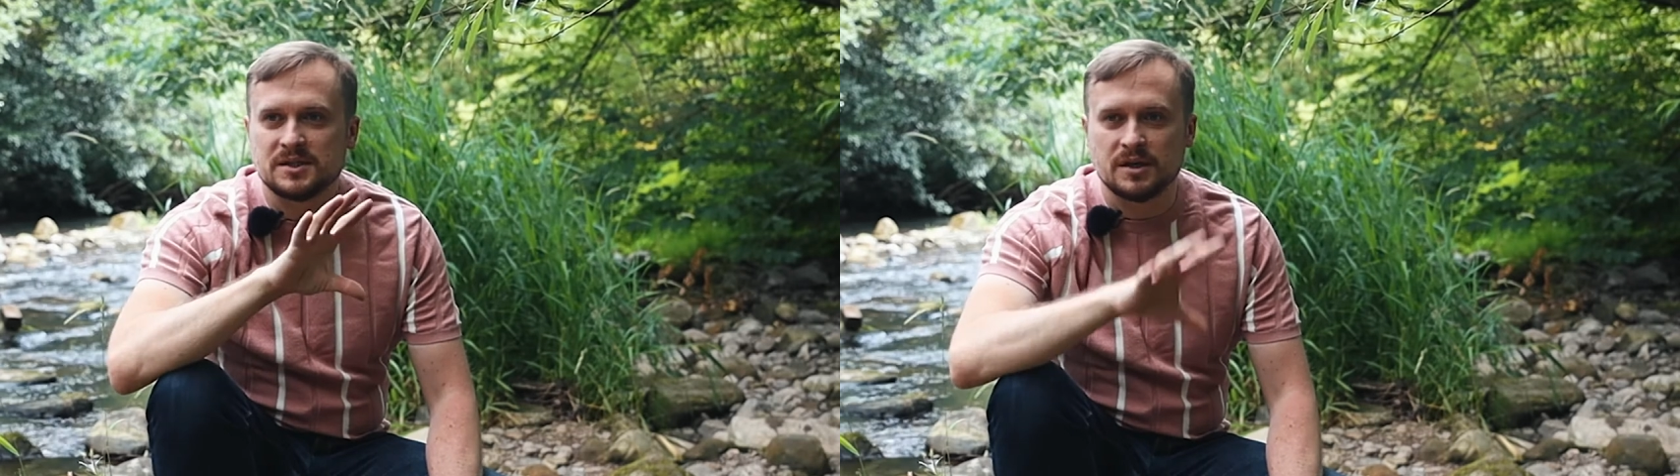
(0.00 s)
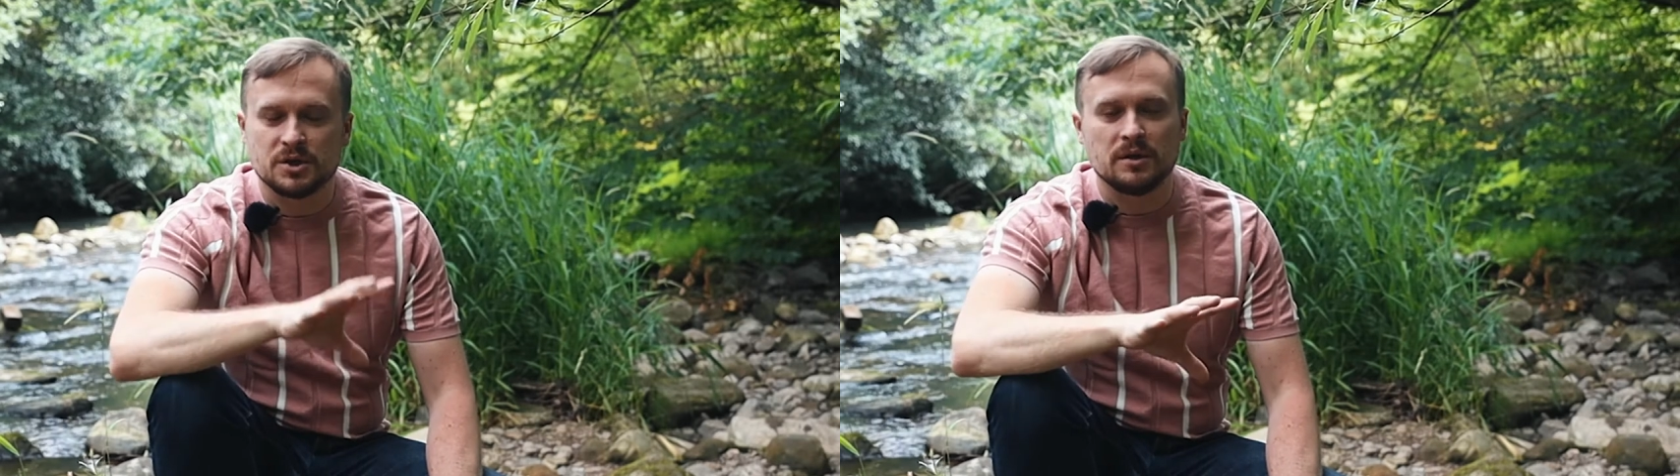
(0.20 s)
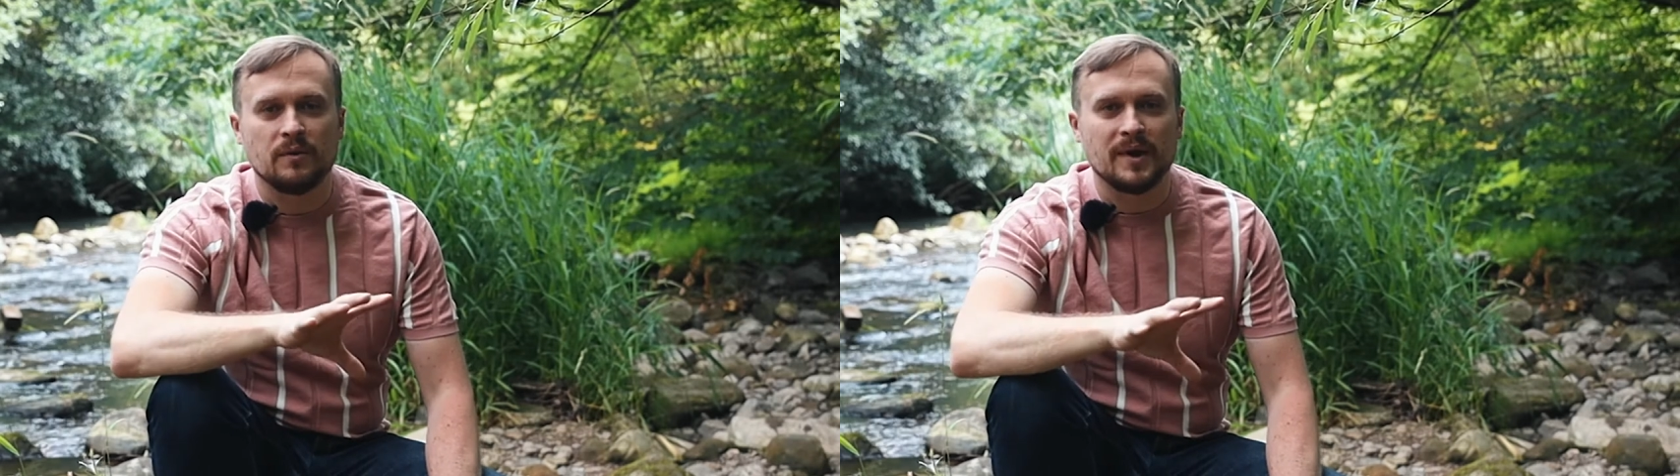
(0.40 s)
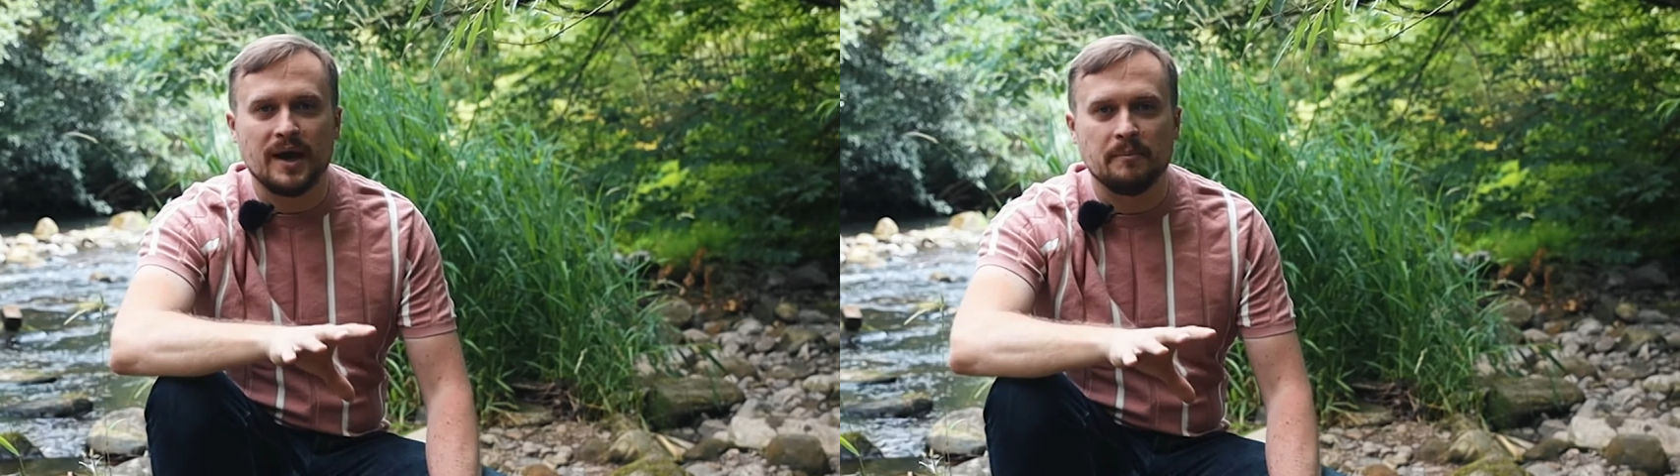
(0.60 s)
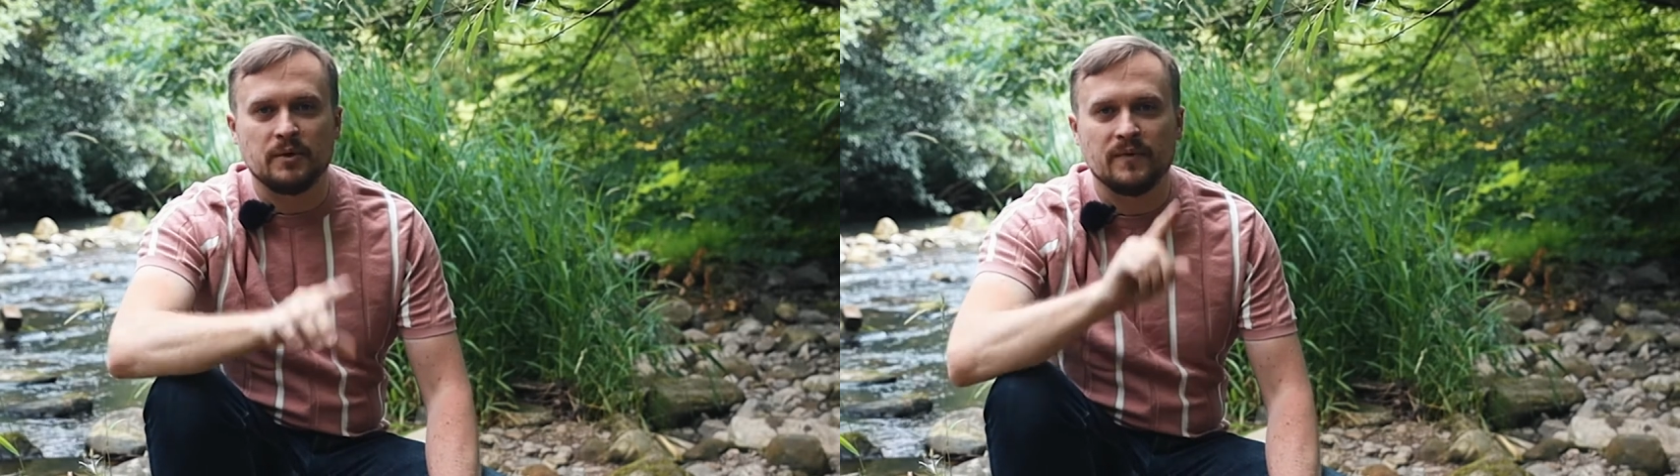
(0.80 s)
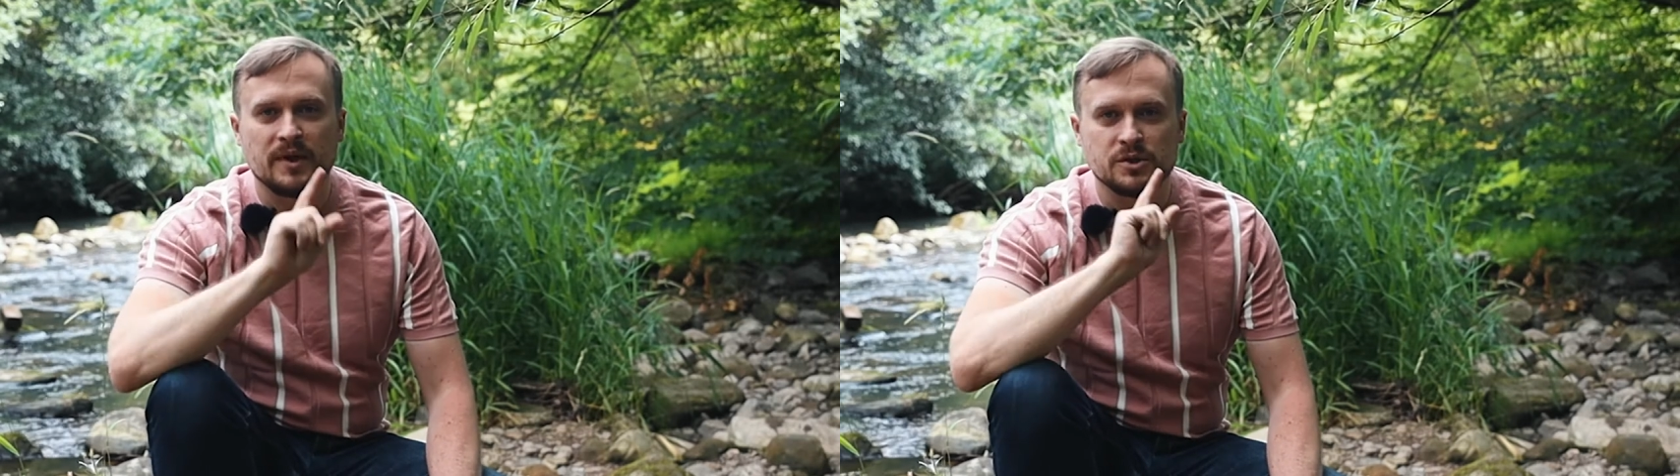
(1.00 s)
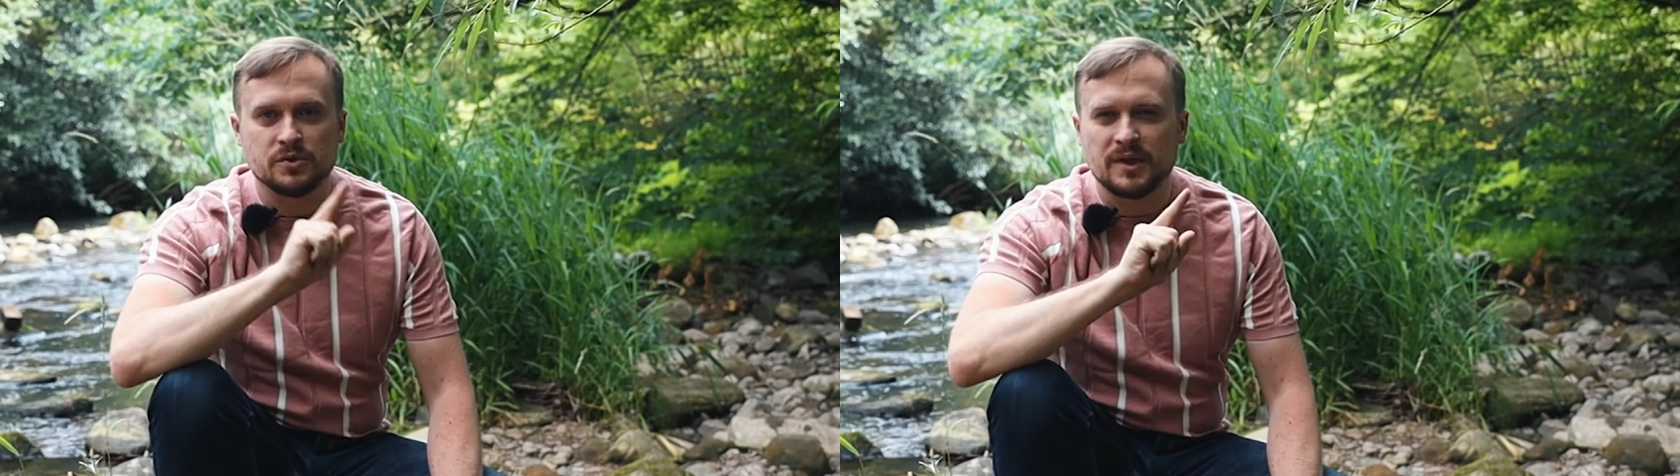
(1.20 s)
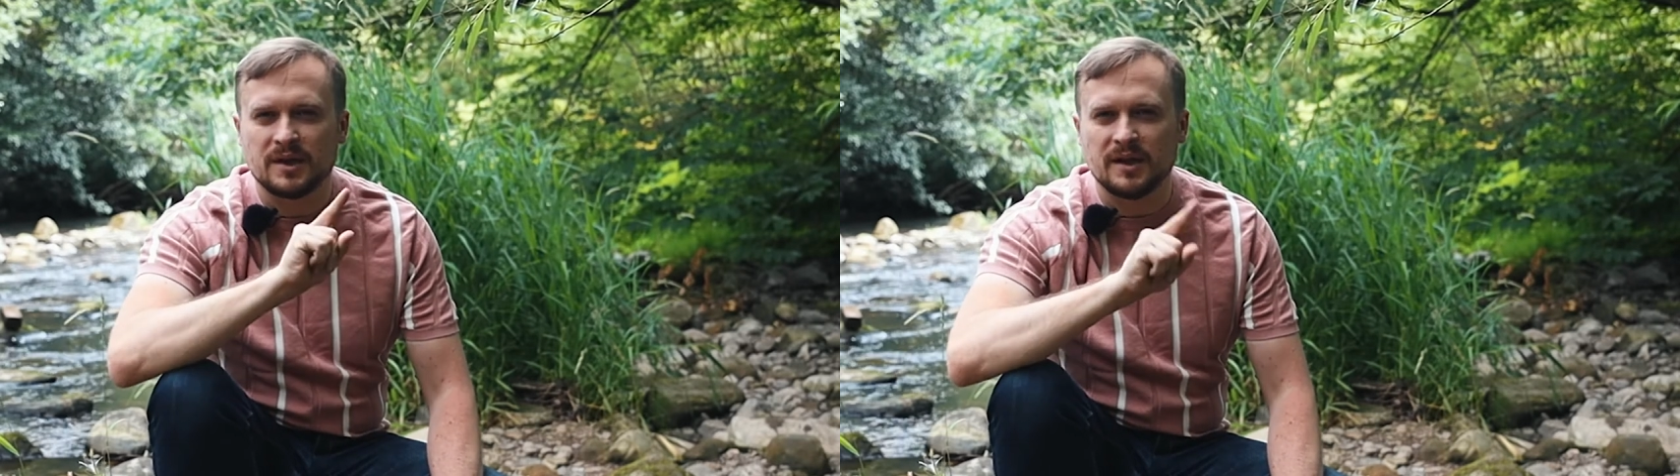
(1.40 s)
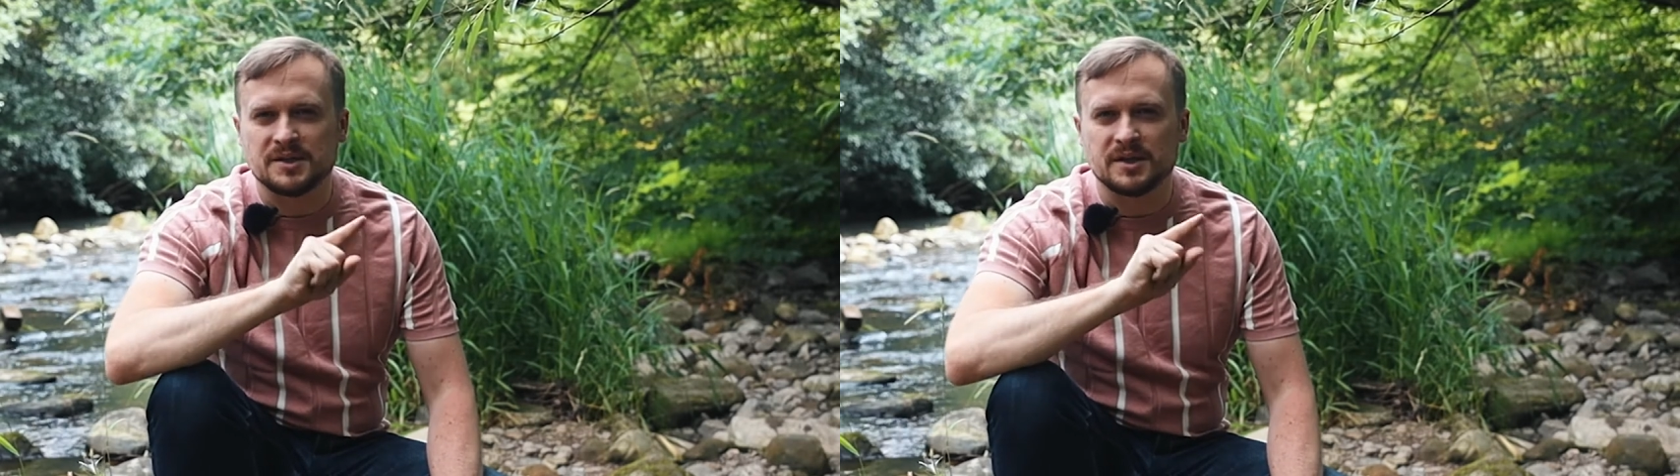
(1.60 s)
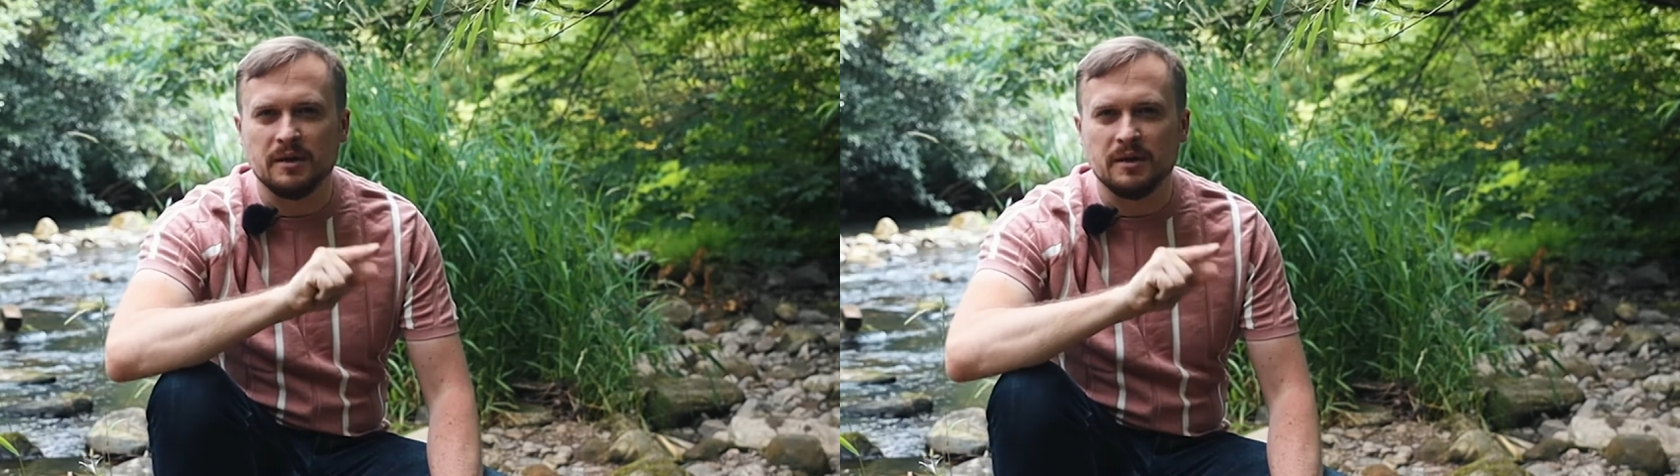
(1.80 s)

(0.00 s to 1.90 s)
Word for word: essentially what happened when I took that last